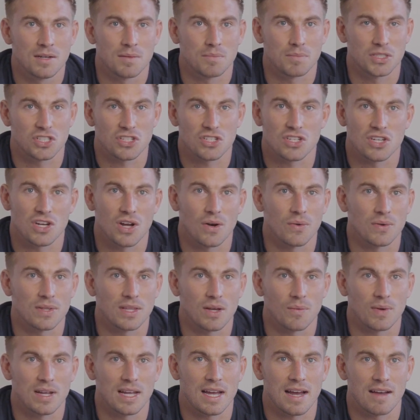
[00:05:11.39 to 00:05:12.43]
But just knowing
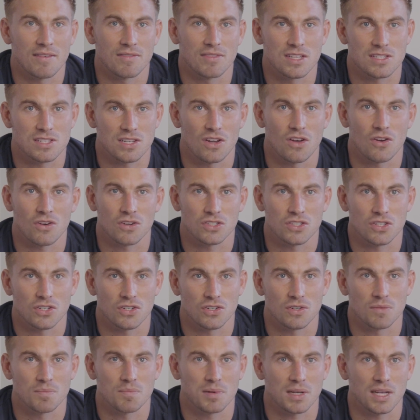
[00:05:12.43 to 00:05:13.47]
that we have this
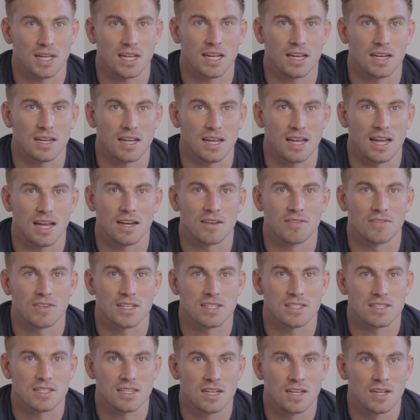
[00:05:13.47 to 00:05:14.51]
long-term plan ahead of
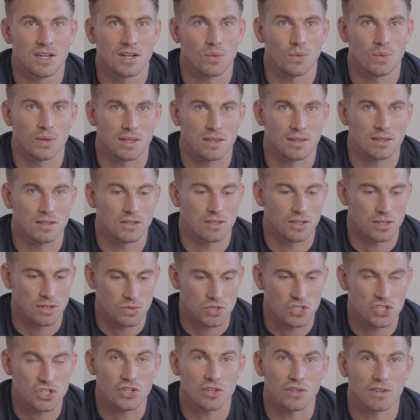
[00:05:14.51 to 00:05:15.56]
us with
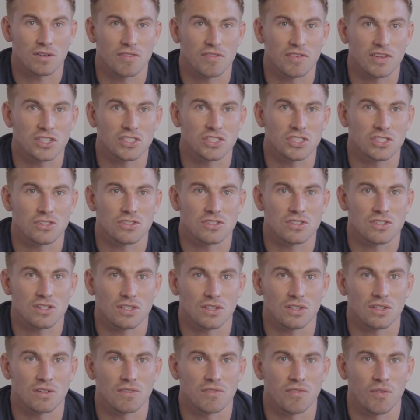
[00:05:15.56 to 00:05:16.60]
certain fixtures to
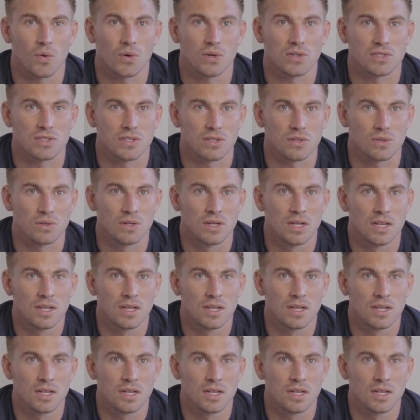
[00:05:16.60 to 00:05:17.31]
look forward to